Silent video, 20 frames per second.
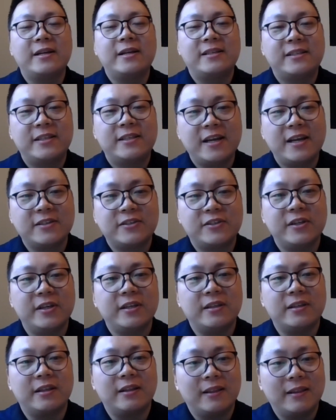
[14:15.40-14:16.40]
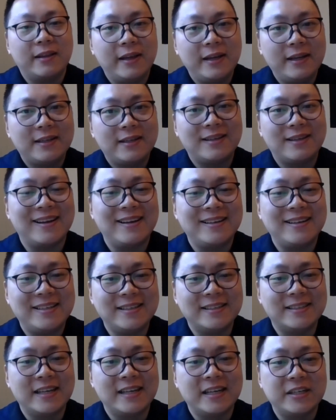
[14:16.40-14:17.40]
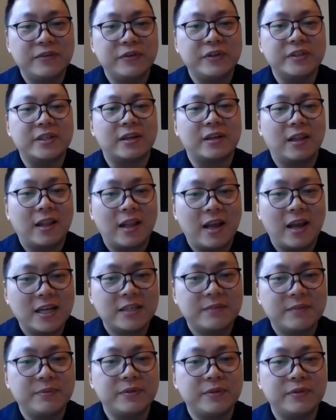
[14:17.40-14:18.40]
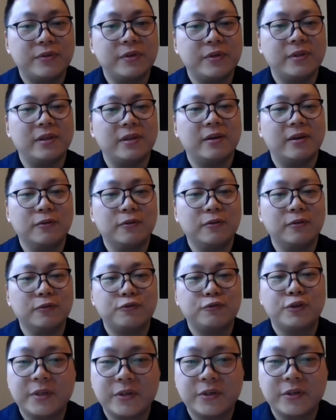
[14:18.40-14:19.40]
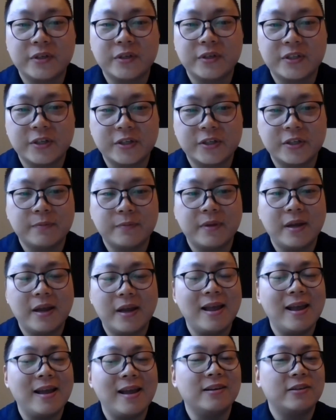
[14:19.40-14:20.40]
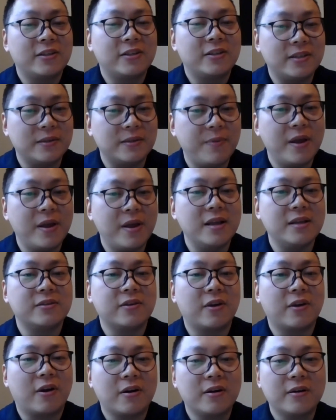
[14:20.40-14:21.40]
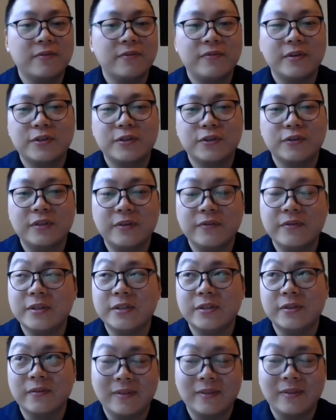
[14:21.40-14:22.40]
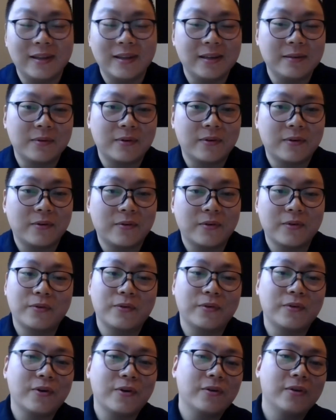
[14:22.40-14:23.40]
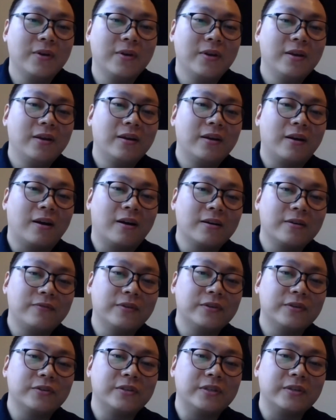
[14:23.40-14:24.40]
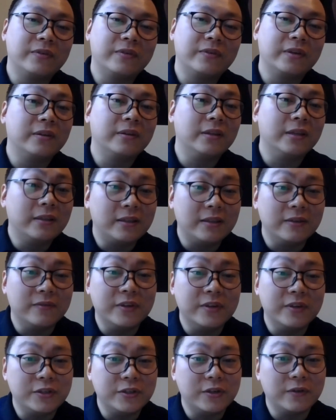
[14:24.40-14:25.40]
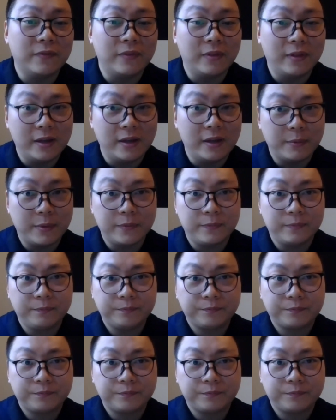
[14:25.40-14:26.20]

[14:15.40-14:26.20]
So in a sense, in the late 19th century, is a clash between the old tributary system and Japan's artificial division of labor, or not artificial division of labor.